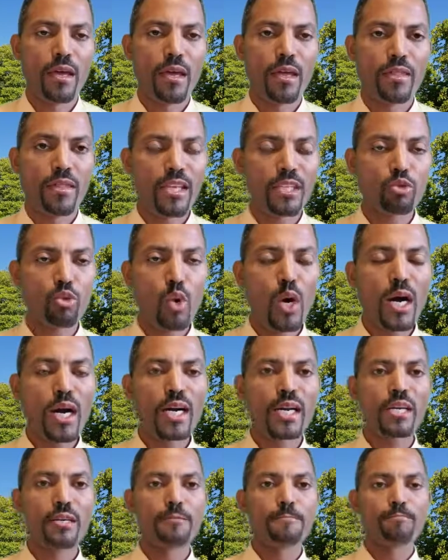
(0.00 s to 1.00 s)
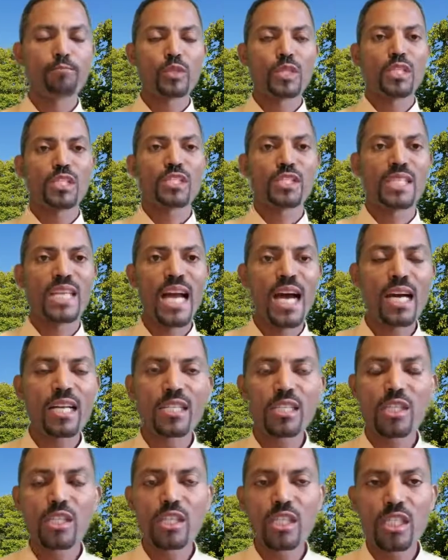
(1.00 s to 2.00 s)
That's why it's
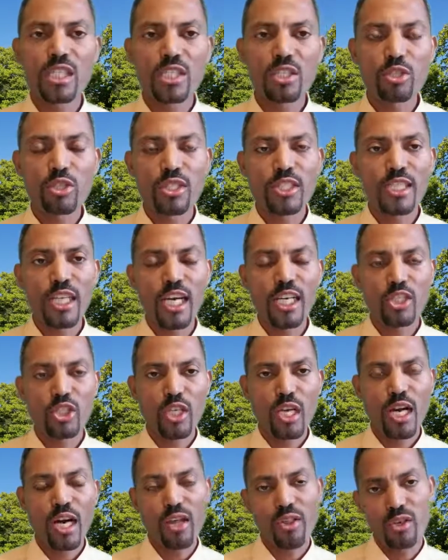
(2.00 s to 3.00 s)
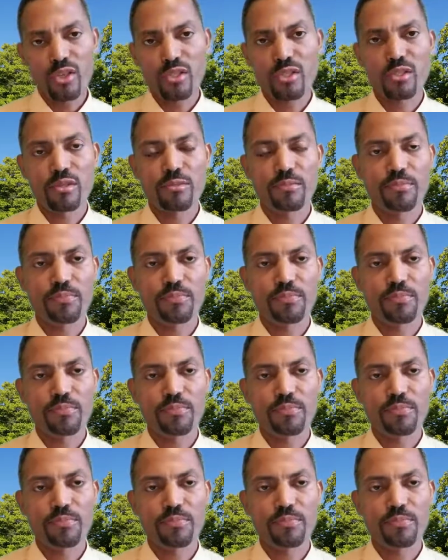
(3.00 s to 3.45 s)
not good to judge others,